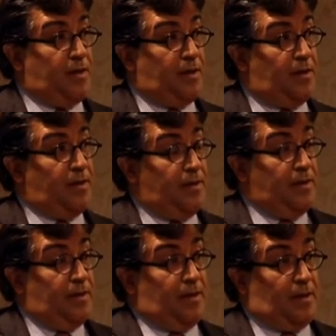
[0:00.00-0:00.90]

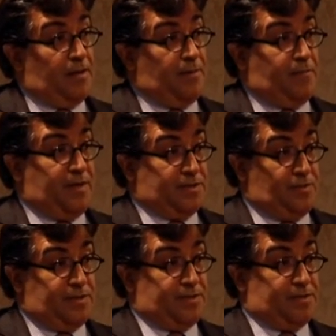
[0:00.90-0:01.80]
The
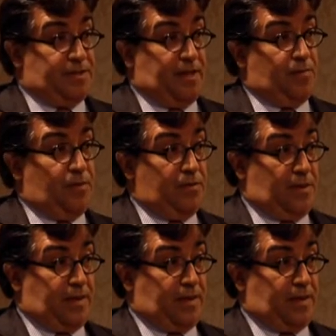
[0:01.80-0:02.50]
peso is stable